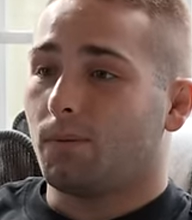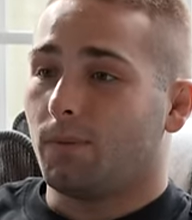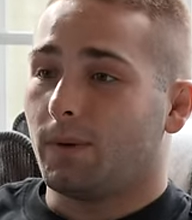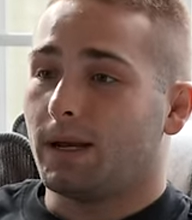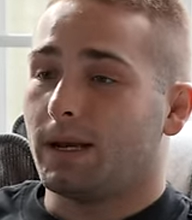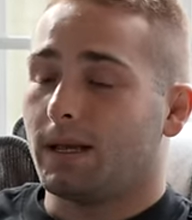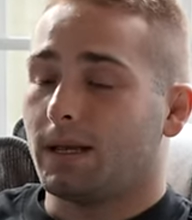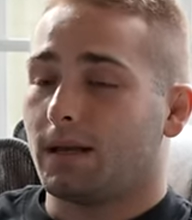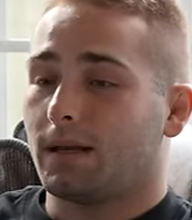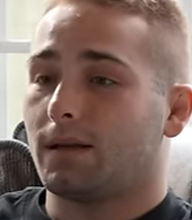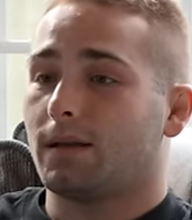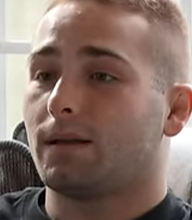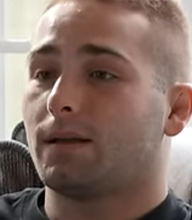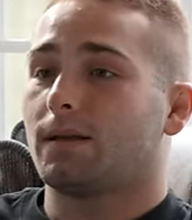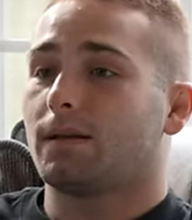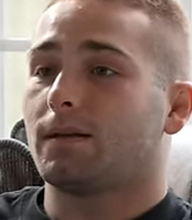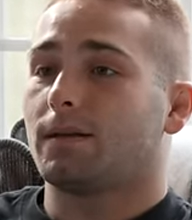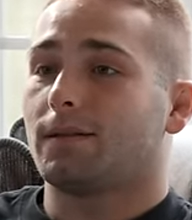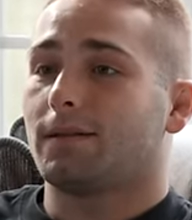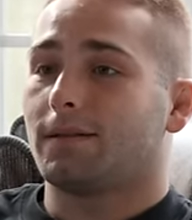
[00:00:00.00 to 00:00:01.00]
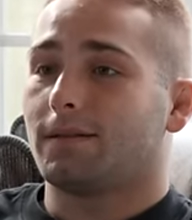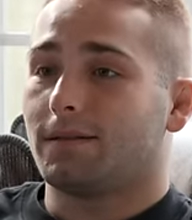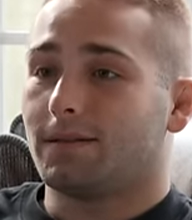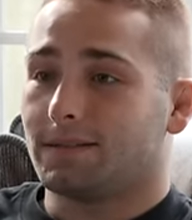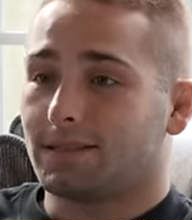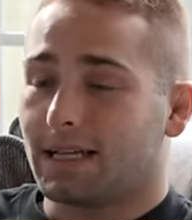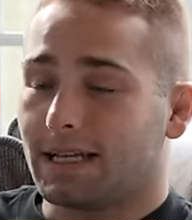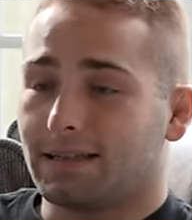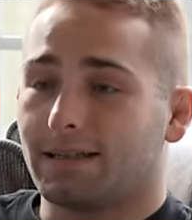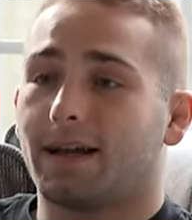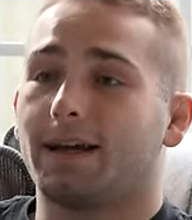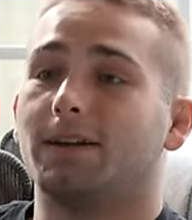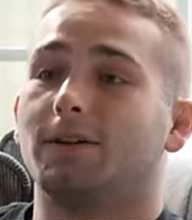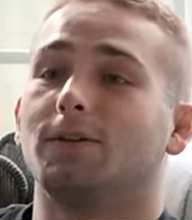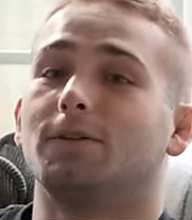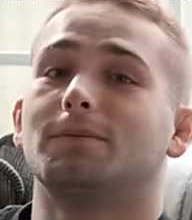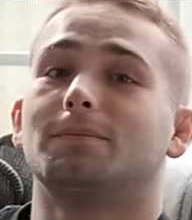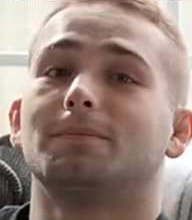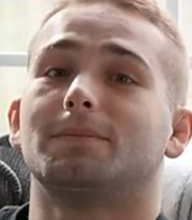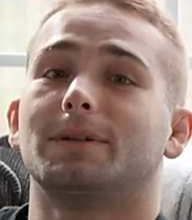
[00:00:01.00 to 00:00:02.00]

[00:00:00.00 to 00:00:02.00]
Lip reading: winning the state title.